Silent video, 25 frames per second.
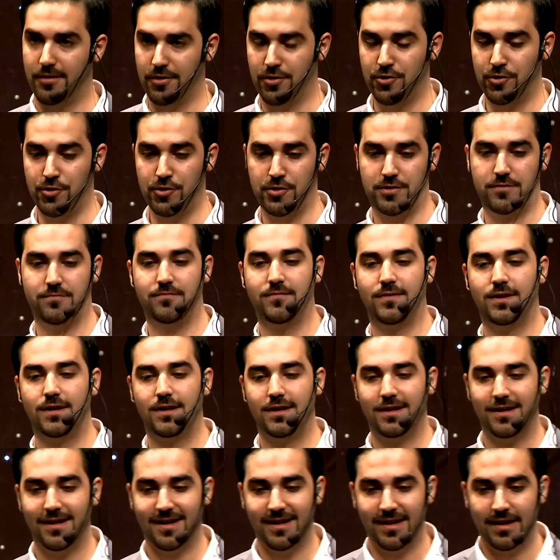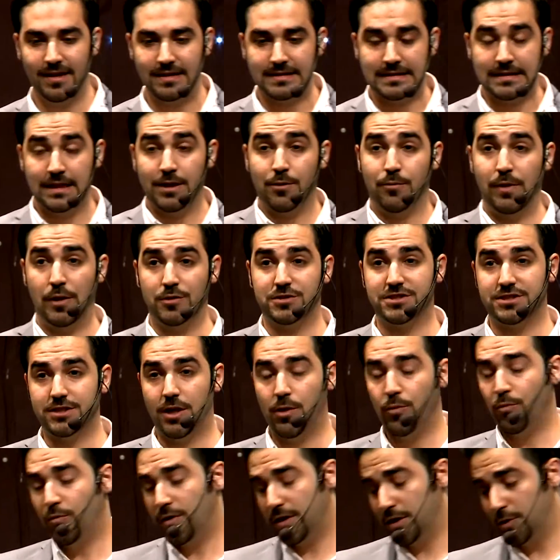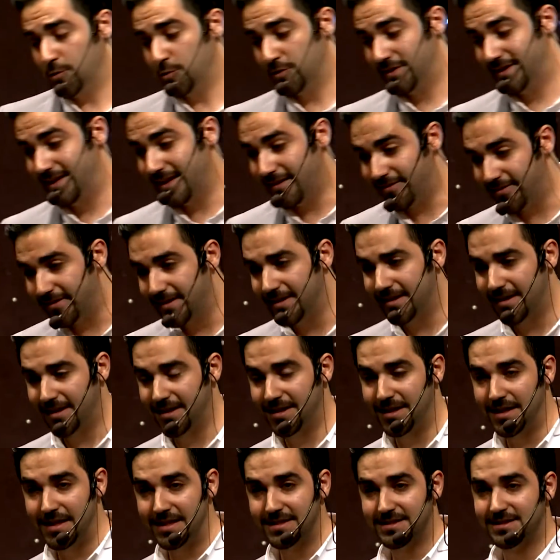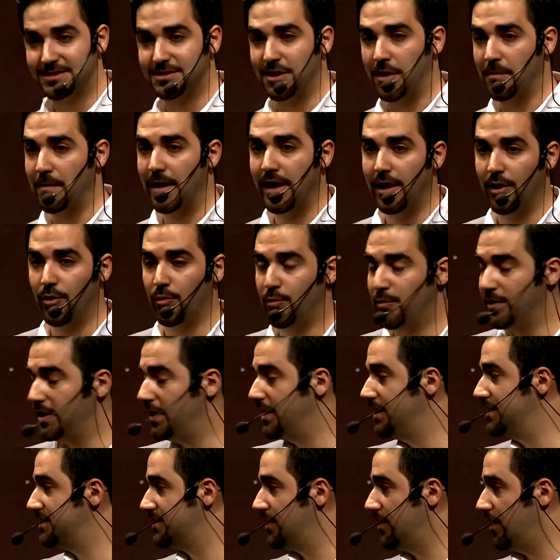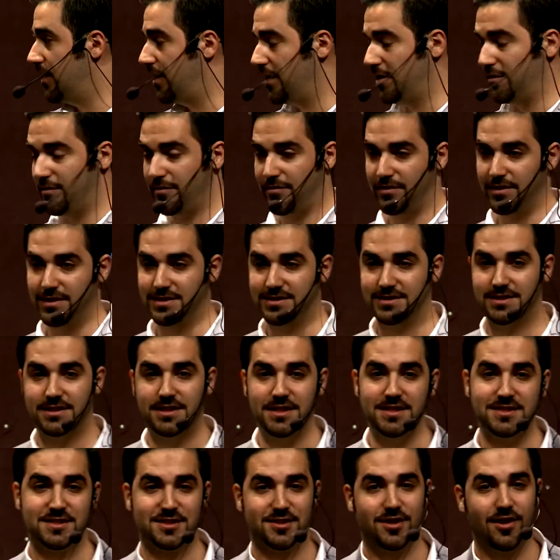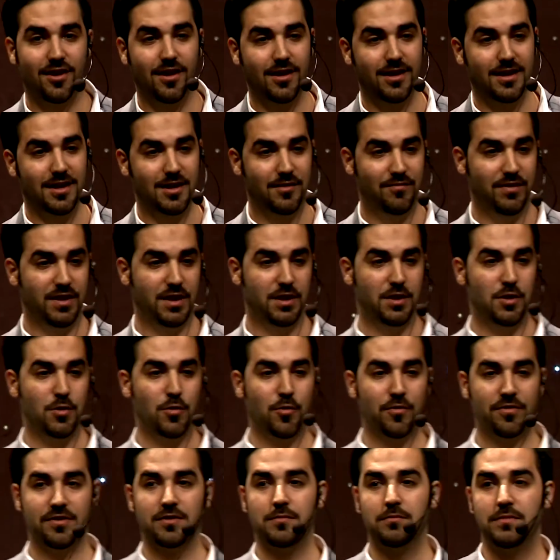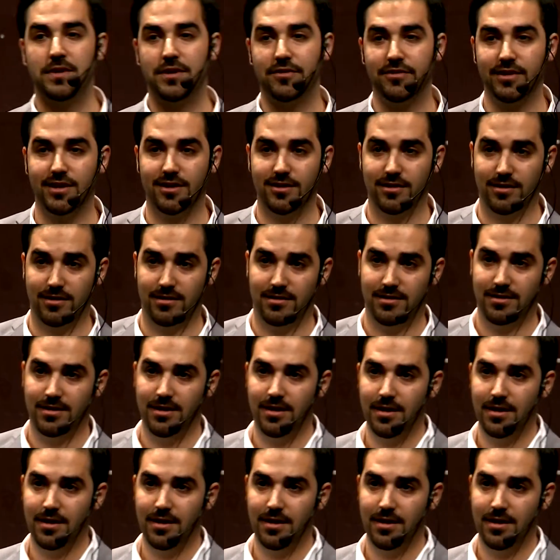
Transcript: Good. Well, someone who definitely needs some help with his life is this guy living in North America.